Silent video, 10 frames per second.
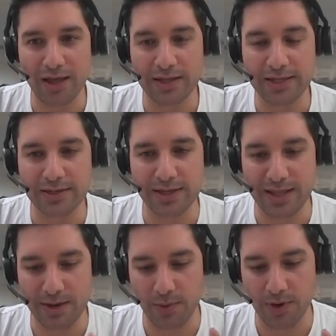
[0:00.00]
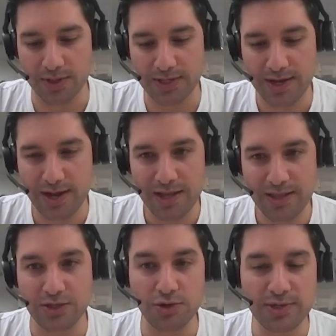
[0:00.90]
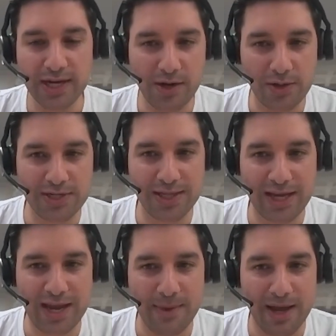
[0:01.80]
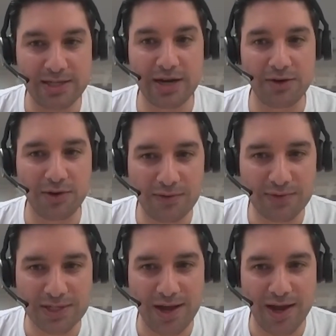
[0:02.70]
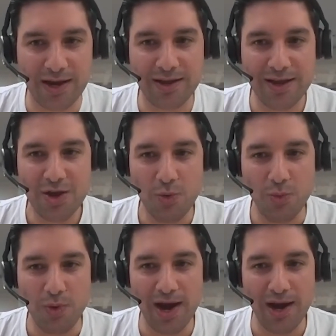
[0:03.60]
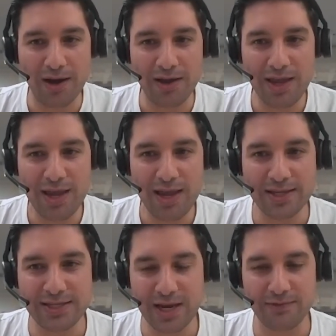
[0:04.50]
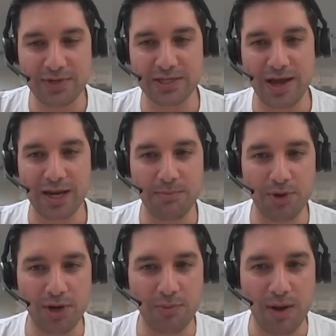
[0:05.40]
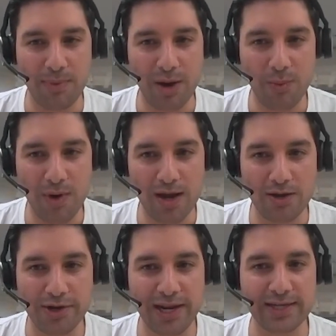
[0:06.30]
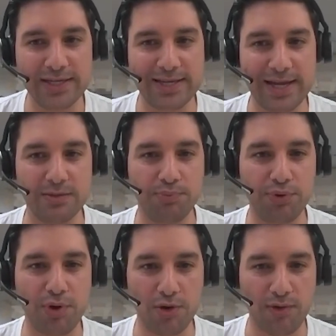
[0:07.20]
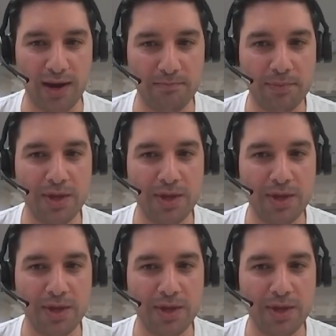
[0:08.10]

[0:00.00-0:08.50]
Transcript: essentially there was this new technology that came out, generative design, where instead of designing a building one by one, you could actually start to program